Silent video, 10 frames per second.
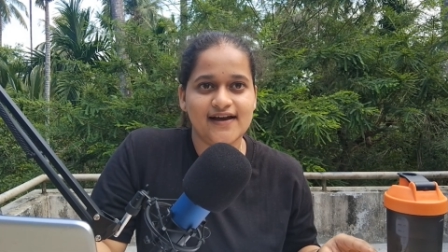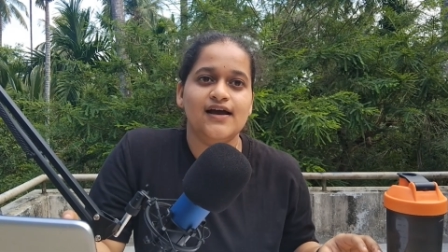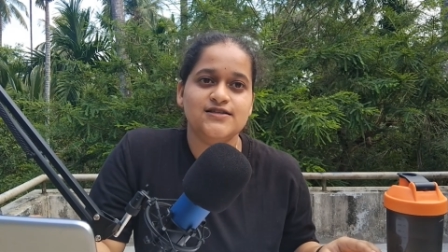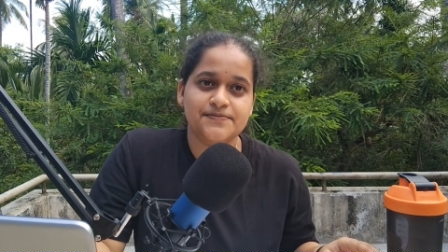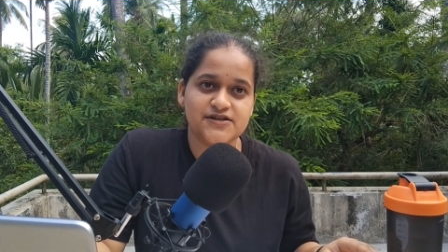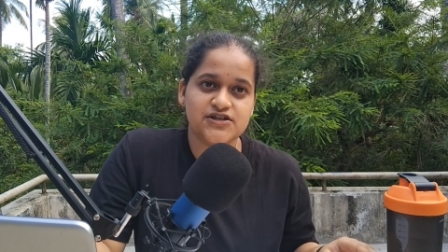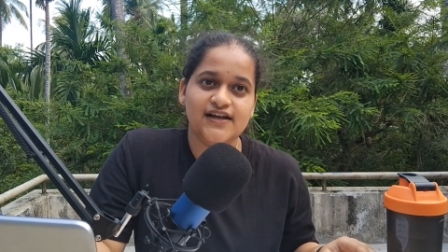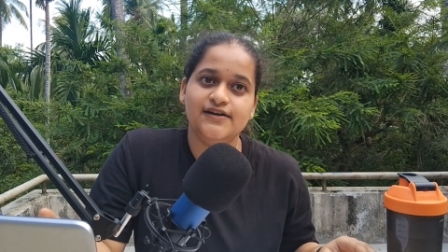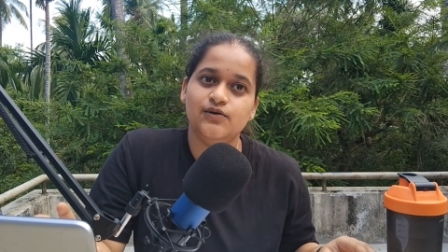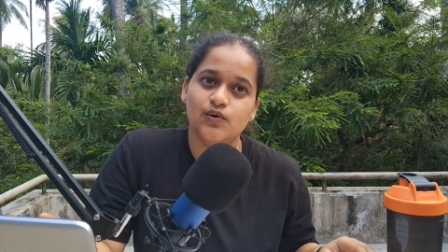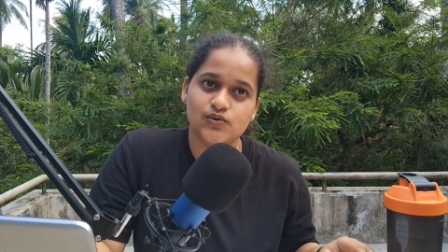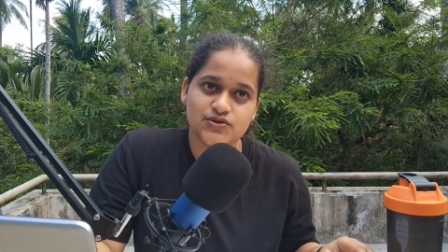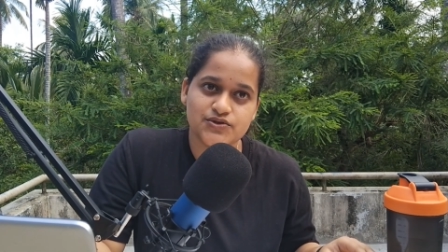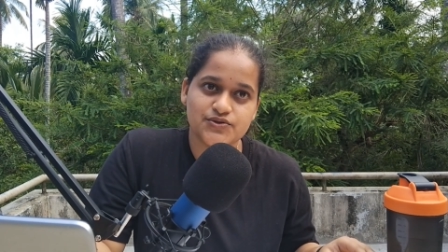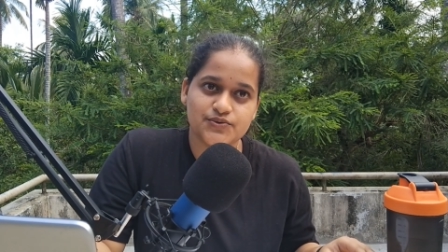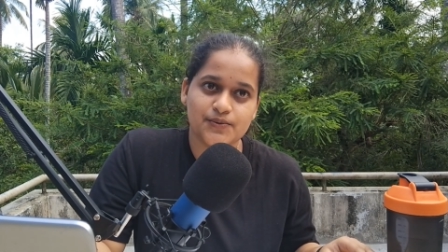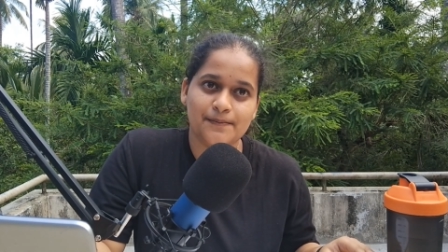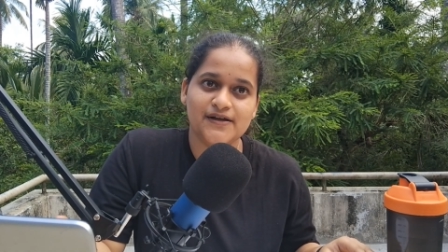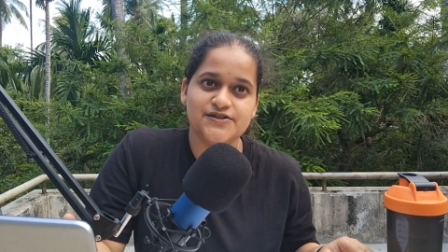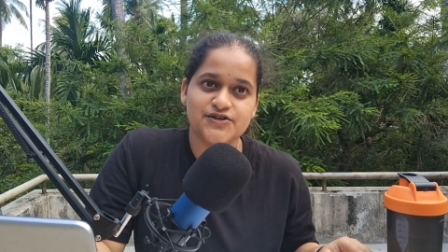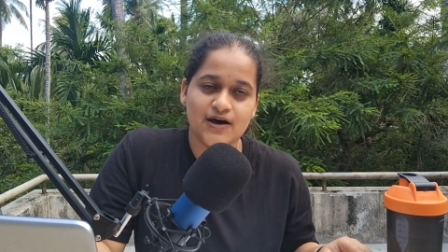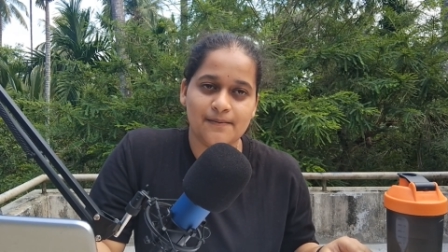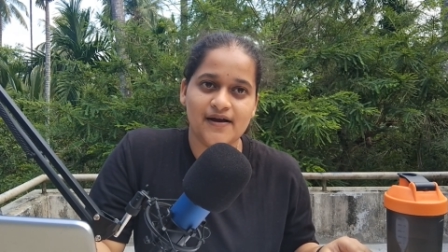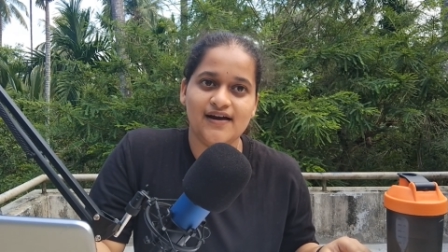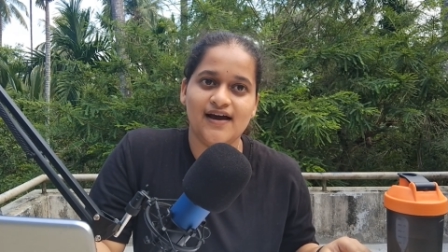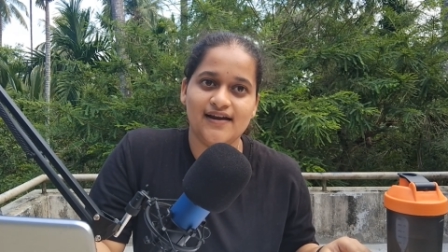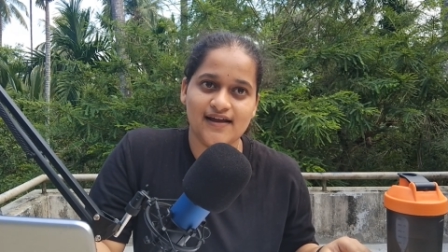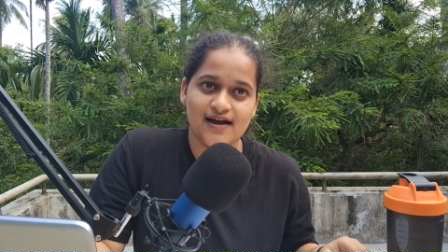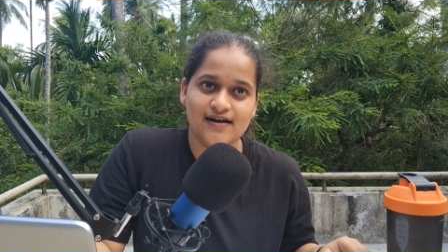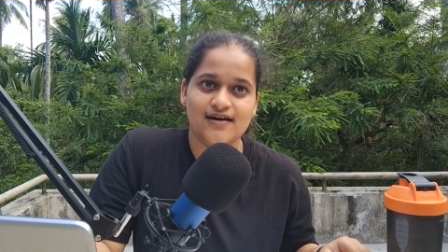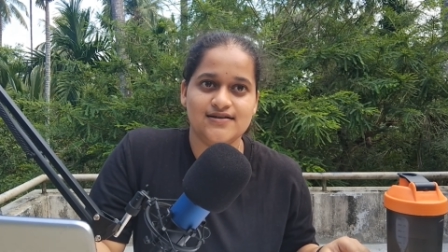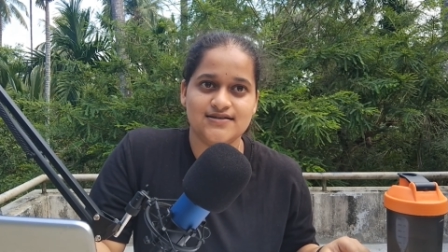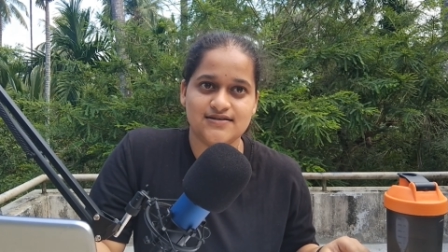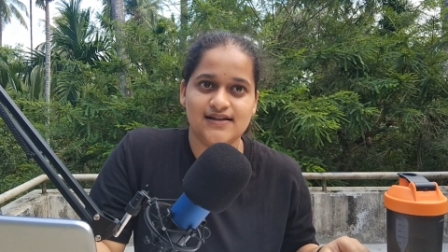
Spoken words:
Especially it goes to Punjab and Haryana's